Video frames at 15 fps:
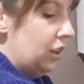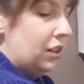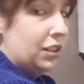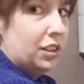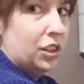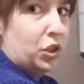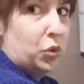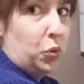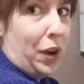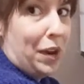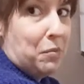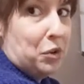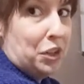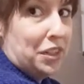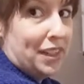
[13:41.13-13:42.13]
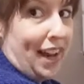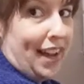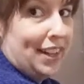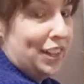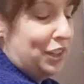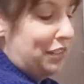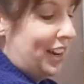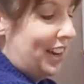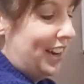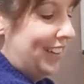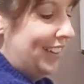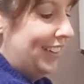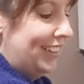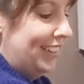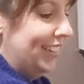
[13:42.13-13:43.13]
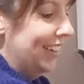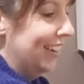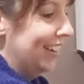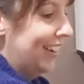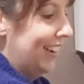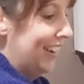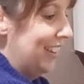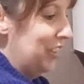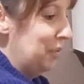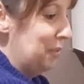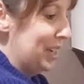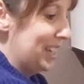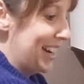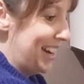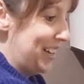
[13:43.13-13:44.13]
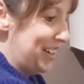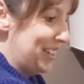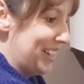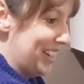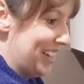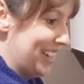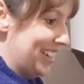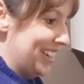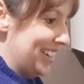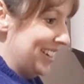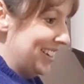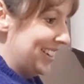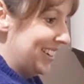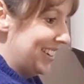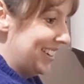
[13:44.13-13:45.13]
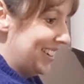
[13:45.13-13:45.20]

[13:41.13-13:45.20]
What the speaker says: This is way more satisfying than the potatoes and onions.